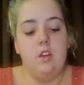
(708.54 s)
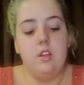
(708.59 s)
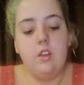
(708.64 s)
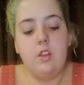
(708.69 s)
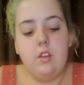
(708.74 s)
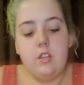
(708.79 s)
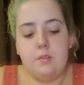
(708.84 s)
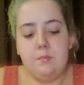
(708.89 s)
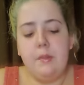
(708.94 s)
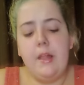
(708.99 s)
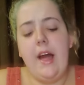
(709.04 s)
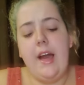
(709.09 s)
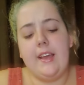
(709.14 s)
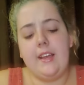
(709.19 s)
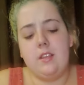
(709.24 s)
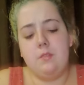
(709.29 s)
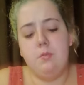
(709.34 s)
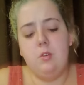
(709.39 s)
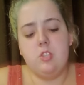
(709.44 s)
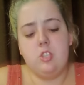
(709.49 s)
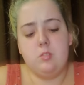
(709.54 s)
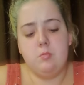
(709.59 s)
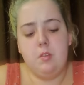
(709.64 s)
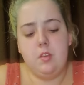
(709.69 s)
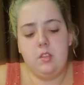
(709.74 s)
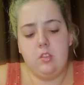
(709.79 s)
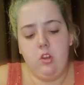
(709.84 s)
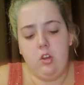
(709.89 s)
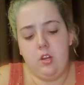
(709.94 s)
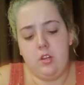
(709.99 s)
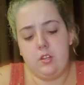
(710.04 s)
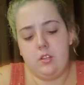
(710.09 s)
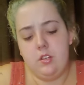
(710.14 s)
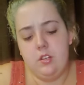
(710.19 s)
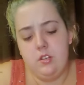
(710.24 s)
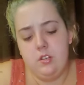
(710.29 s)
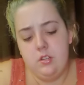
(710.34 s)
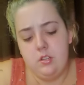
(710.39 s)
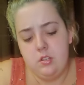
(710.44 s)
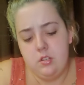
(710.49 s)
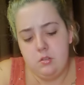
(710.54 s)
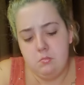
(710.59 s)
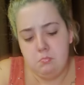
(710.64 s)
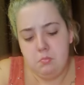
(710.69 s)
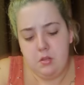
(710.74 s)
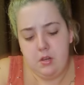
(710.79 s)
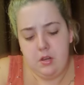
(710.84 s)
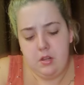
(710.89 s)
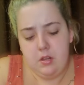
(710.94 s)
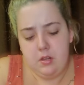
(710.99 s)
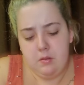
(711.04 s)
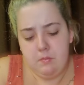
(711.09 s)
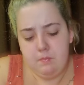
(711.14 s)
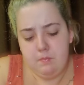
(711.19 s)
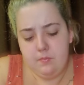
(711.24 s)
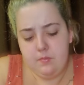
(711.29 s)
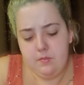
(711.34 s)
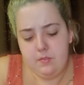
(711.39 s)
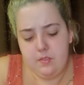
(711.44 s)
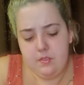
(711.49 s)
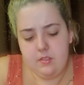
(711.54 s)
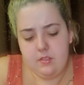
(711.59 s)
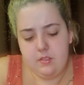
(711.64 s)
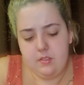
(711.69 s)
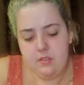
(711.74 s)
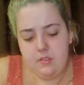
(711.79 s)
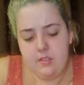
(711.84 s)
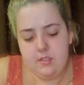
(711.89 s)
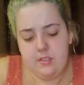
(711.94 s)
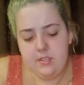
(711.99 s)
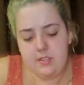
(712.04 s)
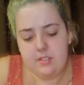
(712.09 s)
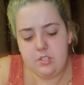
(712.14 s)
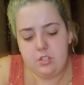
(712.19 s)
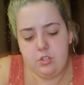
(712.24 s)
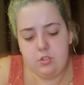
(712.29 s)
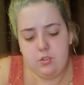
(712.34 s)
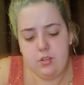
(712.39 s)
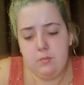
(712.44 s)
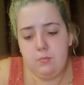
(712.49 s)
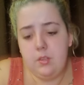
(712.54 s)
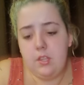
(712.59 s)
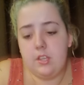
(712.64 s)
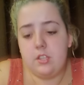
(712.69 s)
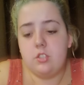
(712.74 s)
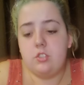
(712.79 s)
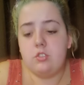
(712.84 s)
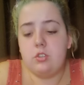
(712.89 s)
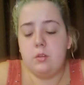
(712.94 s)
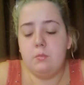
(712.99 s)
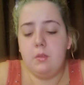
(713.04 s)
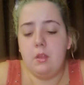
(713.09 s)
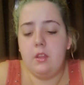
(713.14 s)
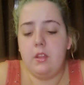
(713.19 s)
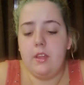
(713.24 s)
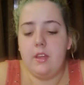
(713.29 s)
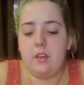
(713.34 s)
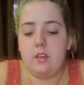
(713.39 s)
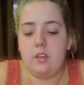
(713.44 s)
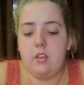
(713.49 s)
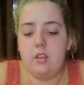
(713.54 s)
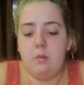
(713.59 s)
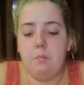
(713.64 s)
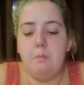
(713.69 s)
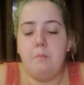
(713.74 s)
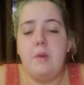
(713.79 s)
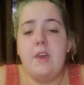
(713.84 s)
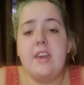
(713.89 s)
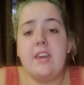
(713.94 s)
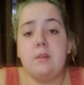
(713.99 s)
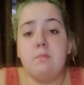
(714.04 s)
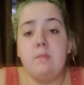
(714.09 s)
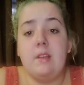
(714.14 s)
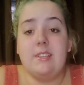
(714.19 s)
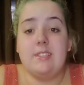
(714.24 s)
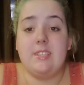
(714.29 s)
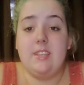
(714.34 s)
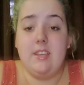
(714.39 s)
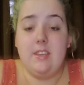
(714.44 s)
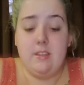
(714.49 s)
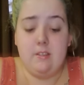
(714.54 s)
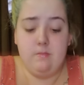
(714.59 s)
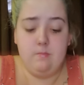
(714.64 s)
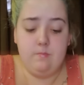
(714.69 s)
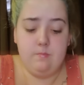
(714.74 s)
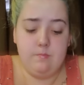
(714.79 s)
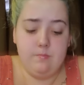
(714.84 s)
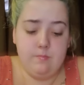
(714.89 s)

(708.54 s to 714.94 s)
no, it's black. It's supposed to be dark, but um, it's extremely, extremely like pigmented.